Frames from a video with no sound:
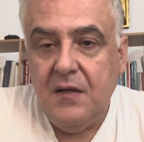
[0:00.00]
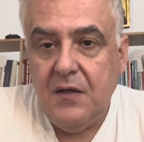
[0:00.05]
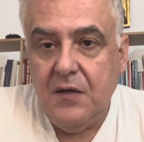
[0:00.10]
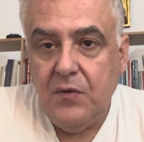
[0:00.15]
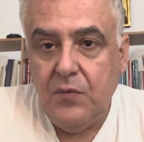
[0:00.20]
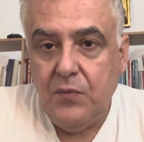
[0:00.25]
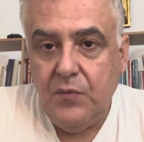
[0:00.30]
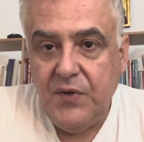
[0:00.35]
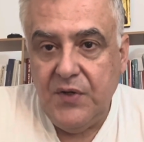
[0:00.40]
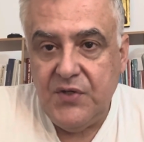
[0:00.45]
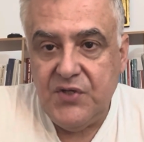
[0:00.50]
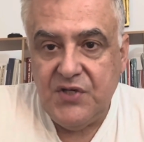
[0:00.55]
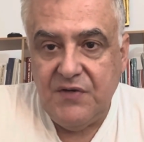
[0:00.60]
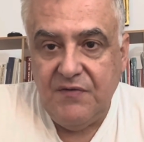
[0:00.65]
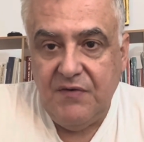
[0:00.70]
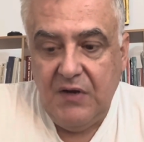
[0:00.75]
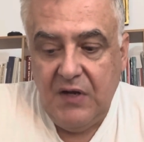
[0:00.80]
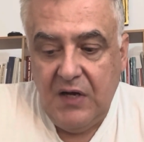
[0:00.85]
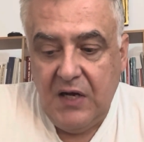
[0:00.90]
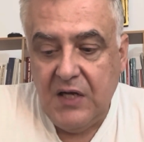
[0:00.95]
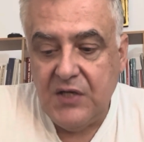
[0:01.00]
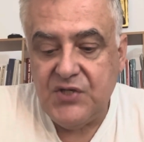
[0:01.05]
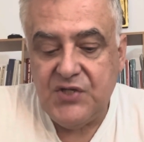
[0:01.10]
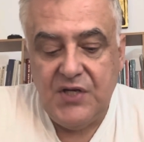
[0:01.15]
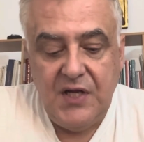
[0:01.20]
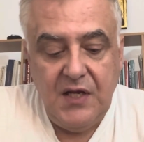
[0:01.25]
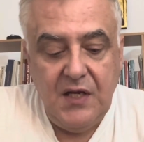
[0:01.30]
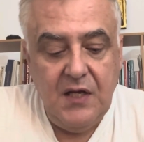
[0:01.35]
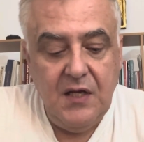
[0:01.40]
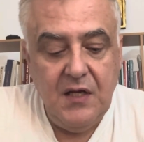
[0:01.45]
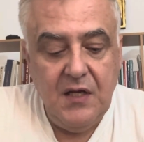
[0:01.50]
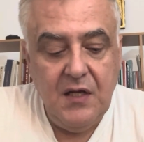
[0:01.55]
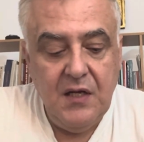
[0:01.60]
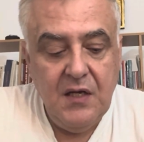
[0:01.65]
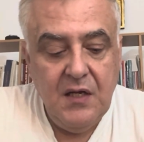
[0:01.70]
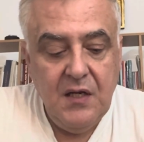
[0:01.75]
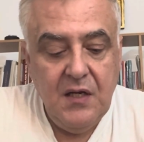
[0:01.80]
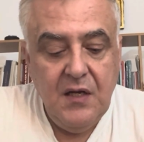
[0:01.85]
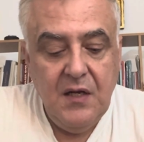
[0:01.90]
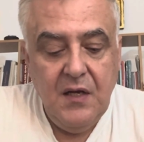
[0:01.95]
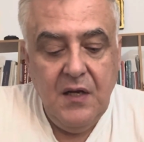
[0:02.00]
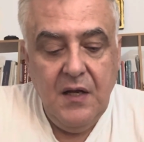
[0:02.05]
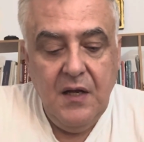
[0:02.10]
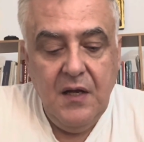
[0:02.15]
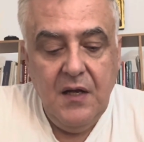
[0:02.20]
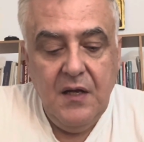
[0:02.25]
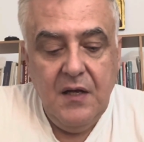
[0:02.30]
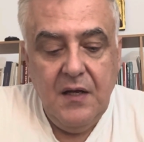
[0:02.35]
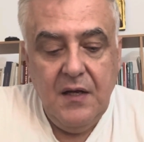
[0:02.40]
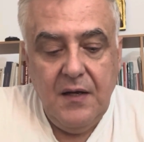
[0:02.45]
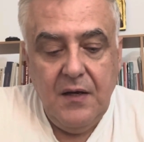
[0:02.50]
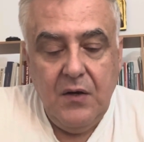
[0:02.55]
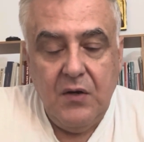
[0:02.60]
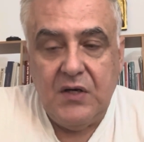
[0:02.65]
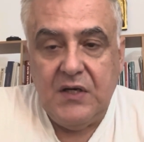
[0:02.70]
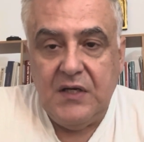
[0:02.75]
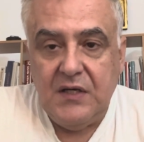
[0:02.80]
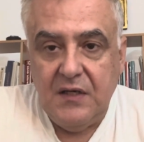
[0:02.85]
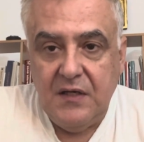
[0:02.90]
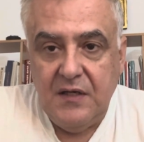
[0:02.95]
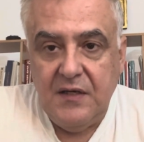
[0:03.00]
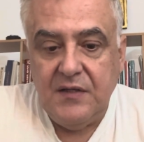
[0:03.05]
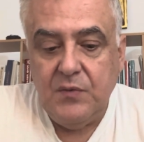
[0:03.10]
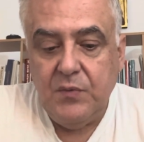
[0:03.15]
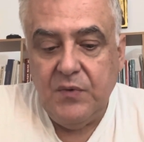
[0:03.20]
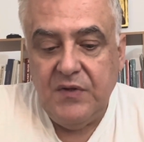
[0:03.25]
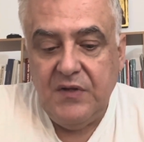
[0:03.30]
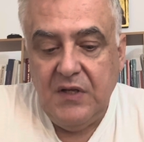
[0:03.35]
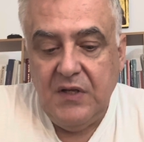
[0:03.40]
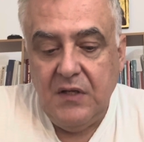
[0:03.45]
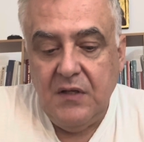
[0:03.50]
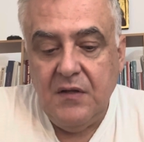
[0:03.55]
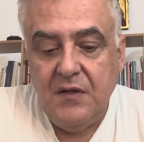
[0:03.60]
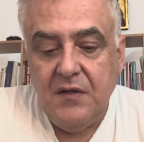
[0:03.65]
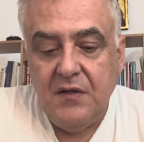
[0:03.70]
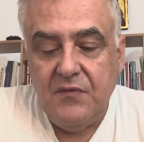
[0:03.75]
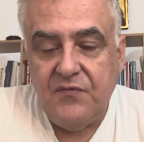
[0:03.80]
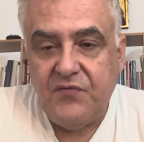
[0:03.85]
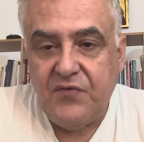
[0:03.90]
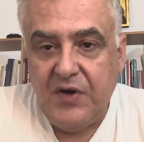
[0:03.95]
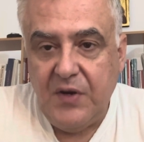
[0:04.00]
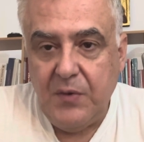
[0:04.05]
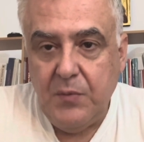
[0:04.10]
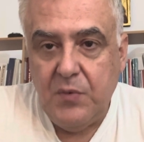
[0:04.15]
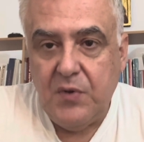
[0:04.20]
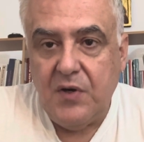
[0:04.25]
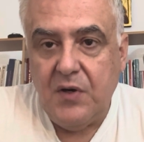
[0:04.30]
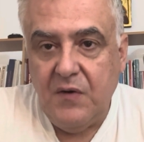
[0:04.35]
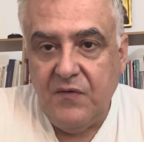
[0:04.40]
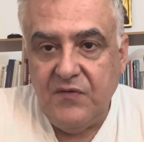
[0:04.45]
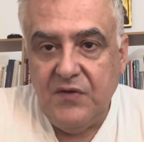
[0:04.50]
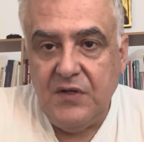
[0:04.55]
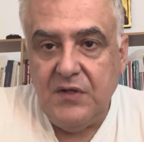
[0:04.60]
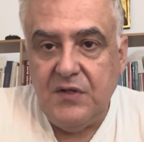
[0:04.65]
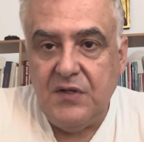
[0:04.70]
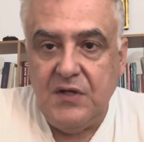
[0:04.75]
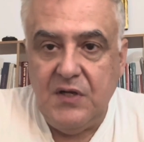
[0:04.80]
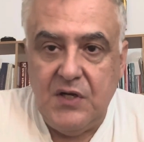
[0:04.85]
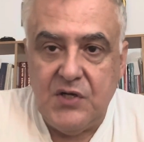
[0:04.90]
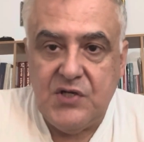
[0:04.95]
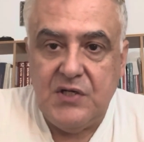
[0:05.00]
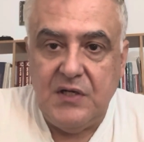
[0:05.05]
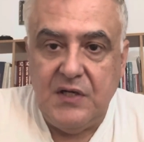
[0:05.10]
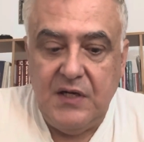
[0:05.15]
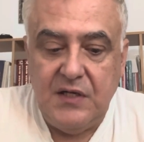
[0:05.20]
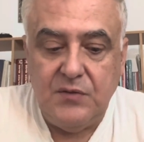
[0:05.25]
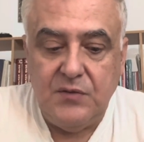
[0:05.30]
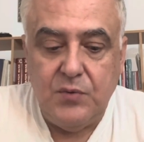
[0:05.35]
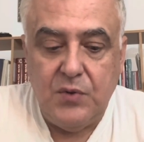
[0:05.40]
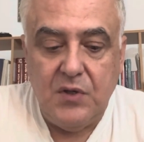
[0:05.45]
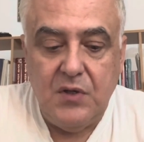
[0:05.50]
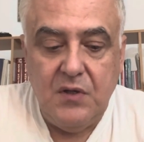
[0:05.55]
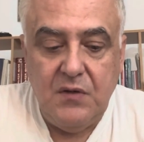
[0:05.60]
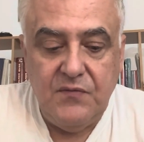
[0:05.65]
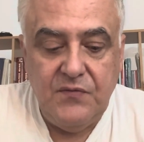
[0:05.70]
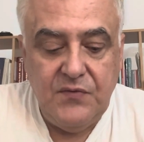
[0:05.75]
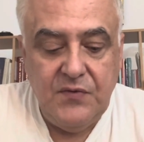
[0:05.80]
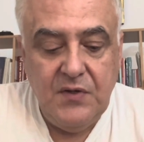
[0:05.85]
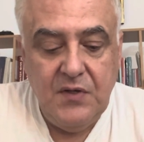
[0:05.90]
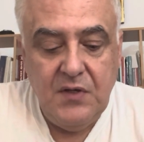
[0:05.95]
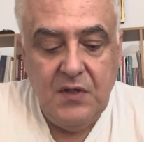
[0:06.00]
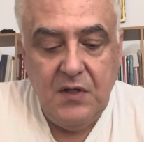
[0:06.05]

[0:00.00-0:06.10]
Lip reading: which have largely occurred within the framework of the international network of